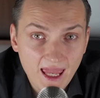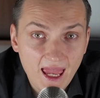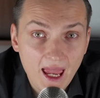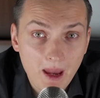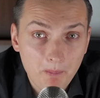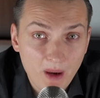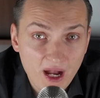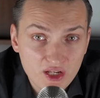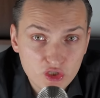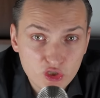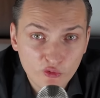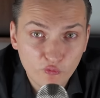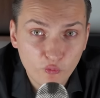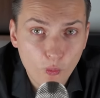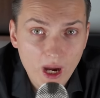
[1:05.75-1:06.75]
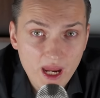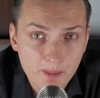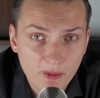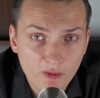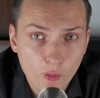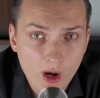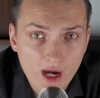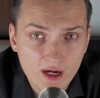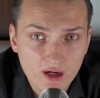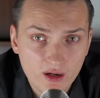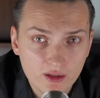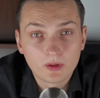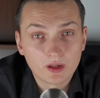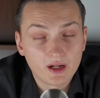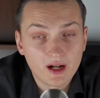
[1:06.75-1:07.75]
A bunch of vaporware.
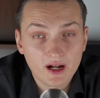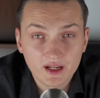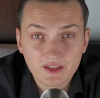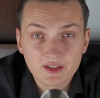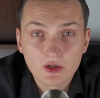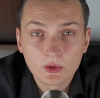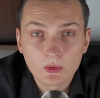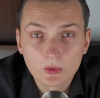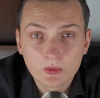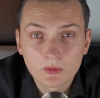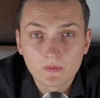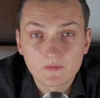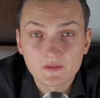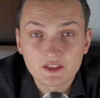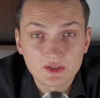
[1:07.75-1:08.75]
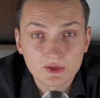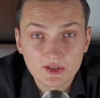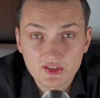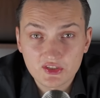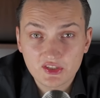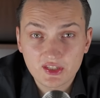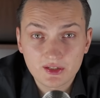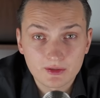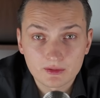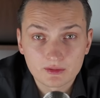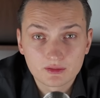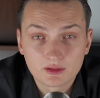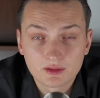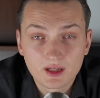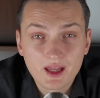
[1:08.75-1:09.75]
I know that you are scared,
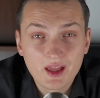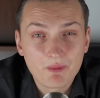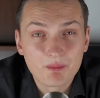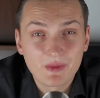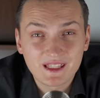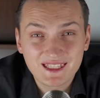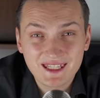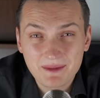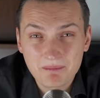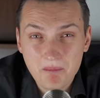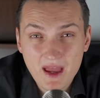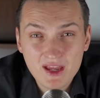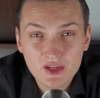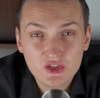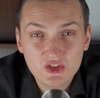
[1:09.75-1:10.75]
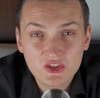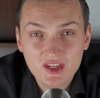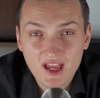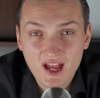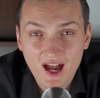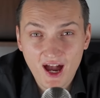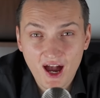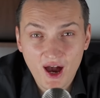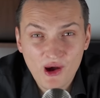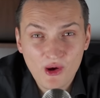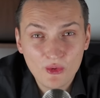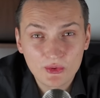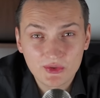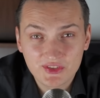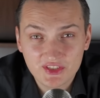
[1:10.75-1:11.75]
but imagine
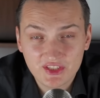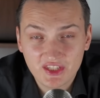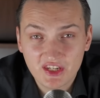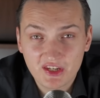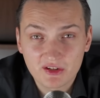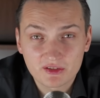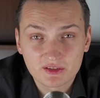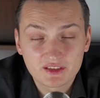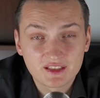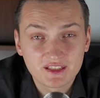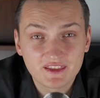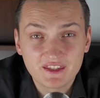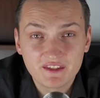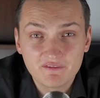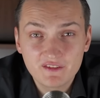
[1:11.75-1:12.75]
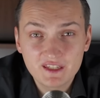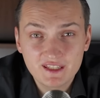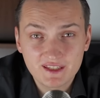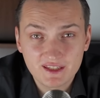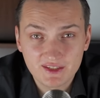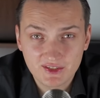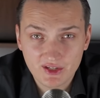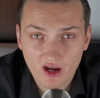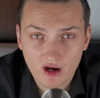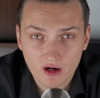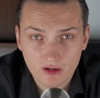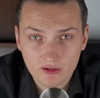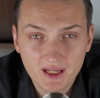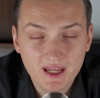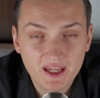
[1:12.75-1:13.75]
how scared the VCs
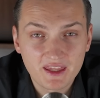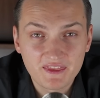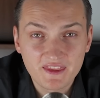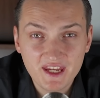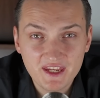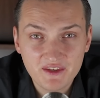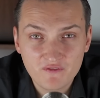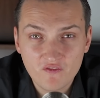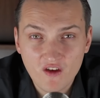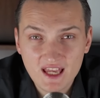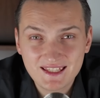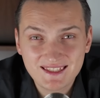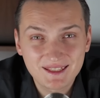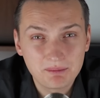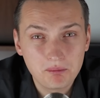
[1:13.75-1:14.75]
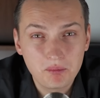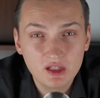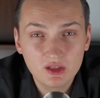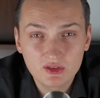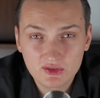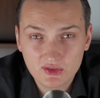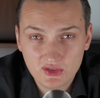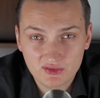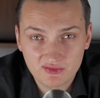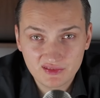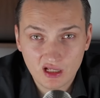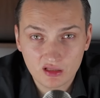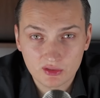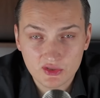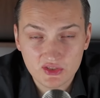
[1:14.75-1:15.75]
are. They invested billions of
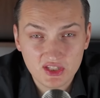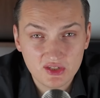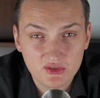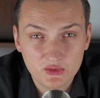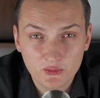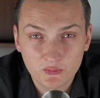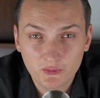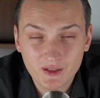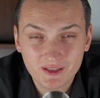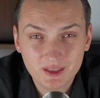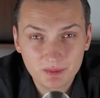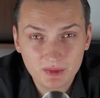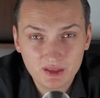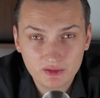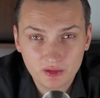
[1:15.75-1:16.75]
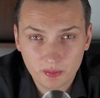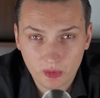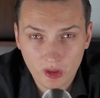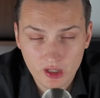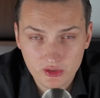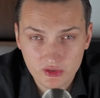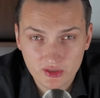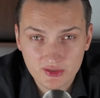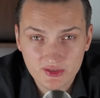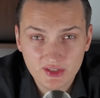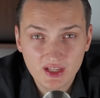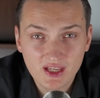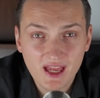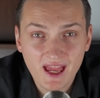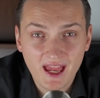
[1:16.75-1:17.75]
dollars into fundamental projects,
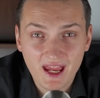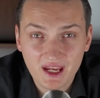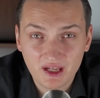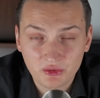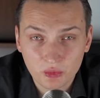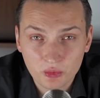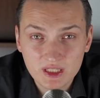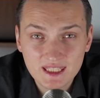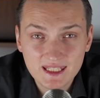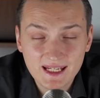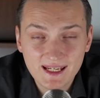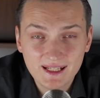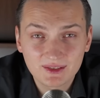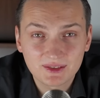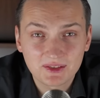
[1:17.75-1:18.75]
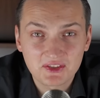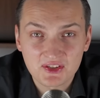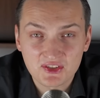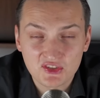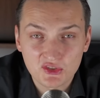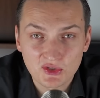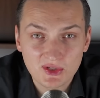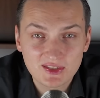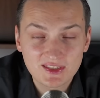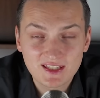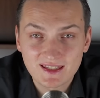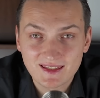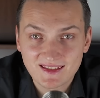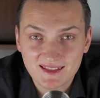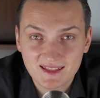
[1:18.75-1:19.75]
and retail does not
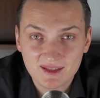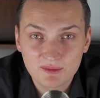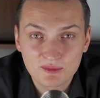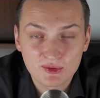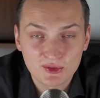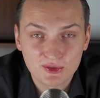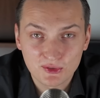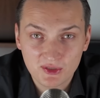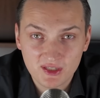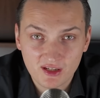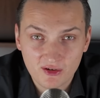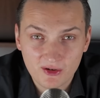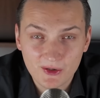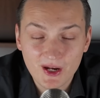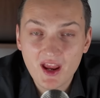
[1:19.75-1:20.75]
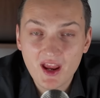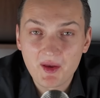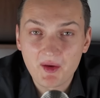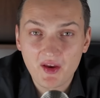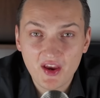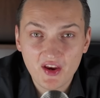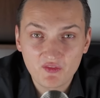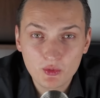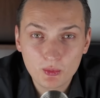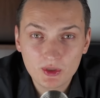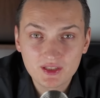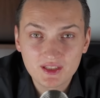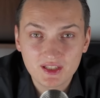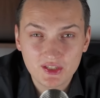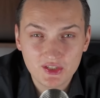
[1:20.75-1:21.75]
seem to care.
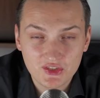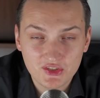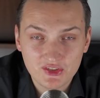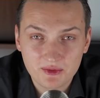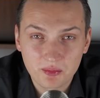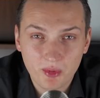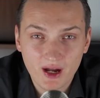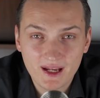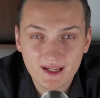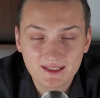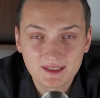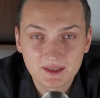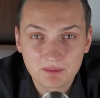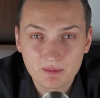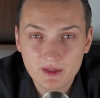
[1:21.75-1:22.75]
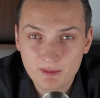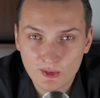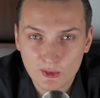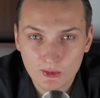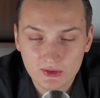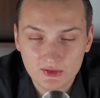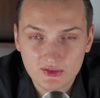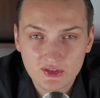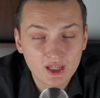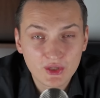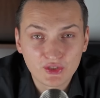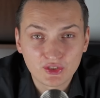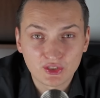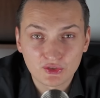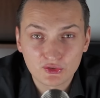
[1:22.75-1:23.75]
Everyone is just buying meme coins,
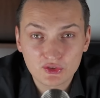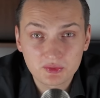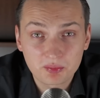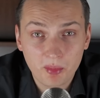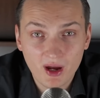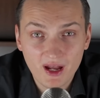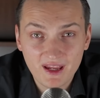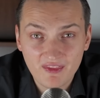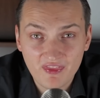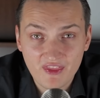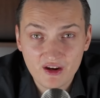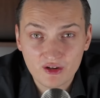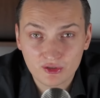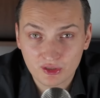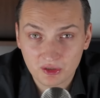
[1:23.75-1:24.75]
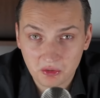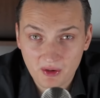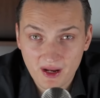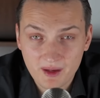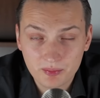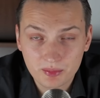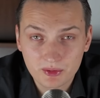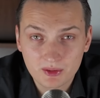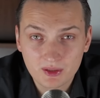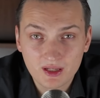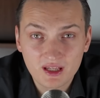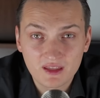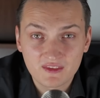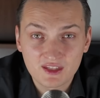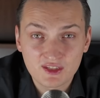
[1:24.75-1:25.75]
not buying their crap
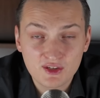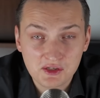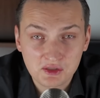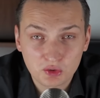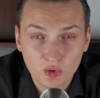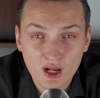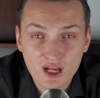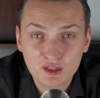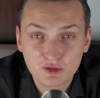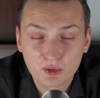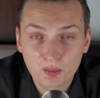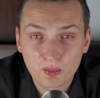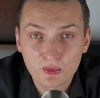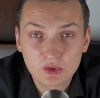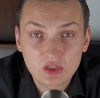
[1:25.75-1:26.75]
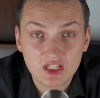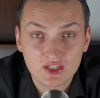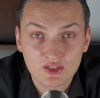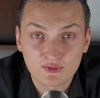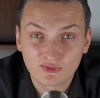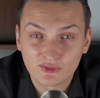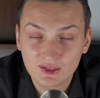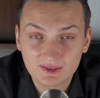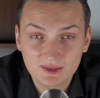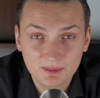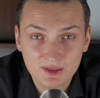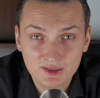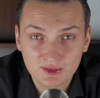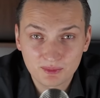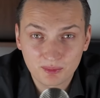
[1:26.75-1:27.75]
that they're trying to push as
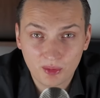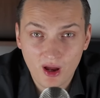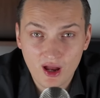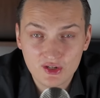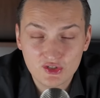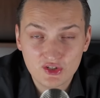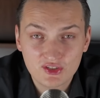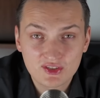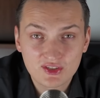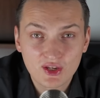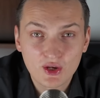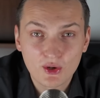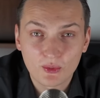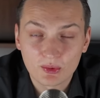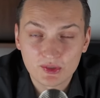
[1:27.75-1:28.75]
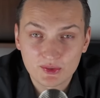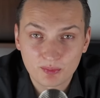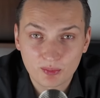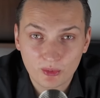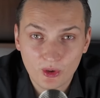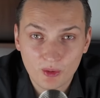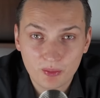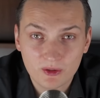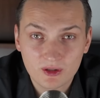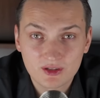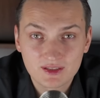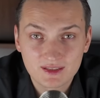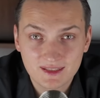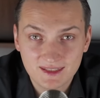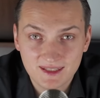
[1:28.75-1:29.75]
fundamental projects with proper
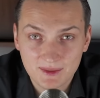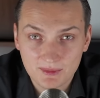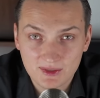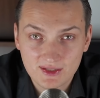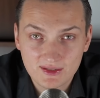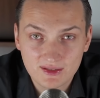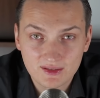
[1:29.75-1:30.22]
teams.